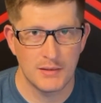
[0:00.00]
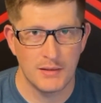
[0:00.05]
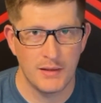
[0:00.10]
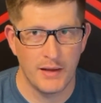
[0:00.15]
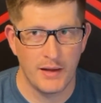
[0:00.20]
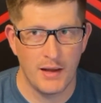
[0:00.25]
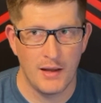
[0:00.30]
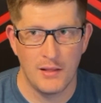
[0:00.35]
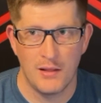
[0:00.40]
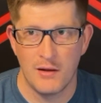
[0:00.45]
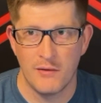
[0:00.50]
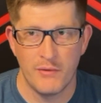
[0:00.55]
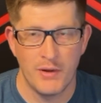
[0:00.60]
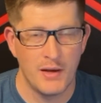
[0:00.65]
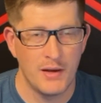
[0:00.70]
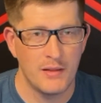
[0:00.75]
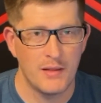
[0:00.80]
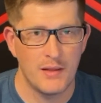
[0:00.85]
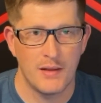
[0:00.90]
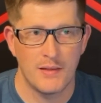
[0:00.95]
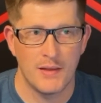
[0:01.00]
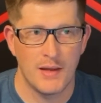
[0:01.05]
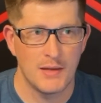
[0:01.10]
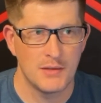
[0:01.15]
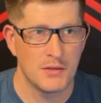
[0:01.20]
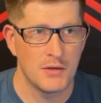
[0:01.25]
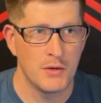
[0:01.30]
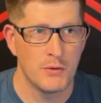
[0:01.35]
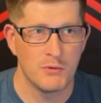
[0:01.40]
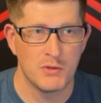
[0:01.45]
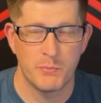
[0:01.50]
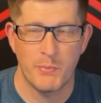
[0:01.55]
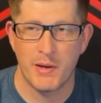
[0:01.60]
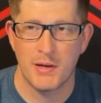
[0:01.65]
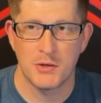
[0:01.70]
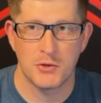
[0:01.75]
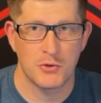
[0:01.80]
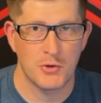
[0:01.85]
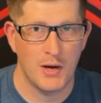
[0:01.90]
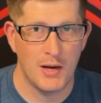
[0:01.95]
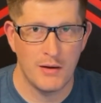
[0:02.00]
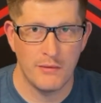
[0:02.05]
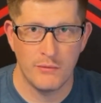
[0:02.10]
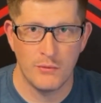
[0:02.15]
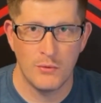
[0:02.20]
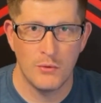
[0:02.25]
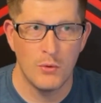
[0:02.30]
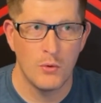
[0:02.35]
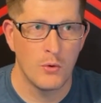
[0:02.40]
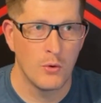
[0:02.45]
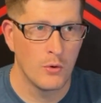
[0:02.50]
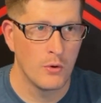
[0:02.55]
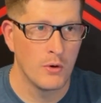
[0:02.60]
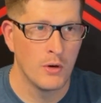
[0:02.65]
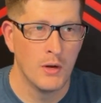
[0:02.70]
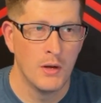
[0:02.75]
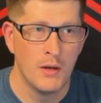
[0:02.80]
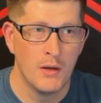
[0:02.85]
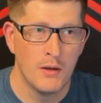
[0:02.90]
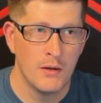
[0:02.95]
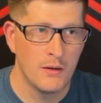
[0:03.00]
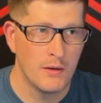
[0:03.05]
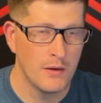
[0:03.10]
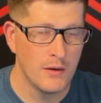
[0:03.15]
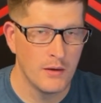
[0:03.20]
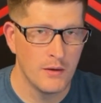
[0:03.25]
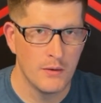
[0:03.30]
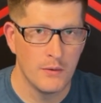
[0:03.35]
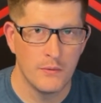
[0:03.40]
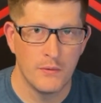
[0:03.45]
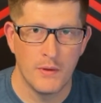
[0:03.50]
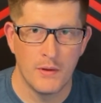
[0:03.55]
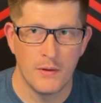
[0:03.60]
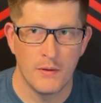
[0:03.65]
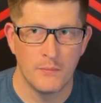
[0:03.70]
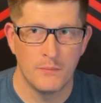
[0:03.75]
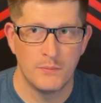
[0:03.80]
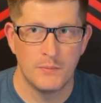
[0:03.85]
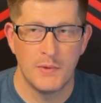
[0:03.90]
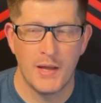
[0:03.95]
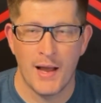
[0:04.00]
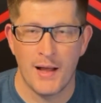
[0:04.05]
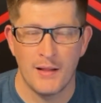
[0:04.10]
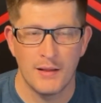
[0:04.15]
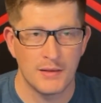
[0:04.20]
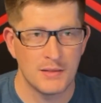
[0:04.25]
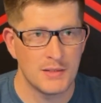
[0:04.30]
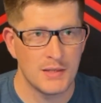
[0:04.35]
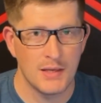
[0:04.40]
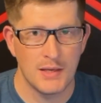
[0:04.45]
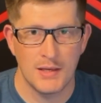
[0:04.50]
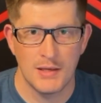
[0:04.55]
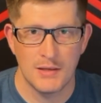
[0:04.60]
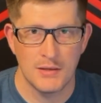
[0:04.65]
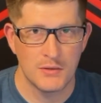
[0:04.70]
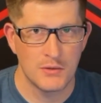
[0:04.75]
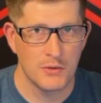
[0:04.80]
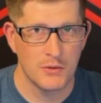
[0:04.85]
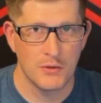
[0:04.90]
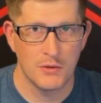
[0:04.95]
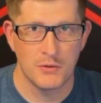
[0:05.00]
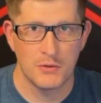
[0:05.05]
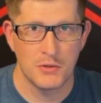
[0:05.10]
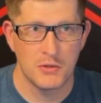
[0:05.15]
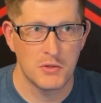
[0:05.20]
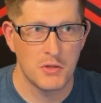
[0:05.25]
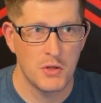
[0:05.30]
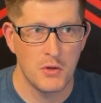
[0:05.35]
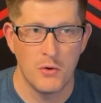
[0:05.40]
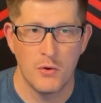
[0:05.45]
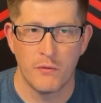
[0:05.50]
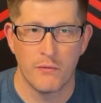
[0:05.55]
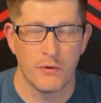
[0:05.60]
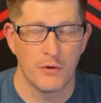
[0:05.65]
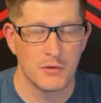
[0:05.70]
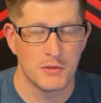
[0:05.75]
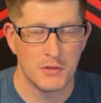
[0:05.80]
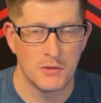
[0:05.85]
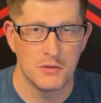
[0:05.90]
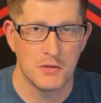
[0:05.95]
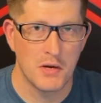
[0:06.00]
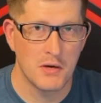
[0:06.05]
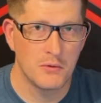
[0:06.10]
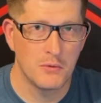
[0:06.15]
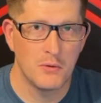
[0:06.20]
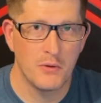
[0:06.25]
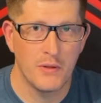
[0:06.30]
Like, I love anything that has to do with space travel or, the galaxies or just the universe in general.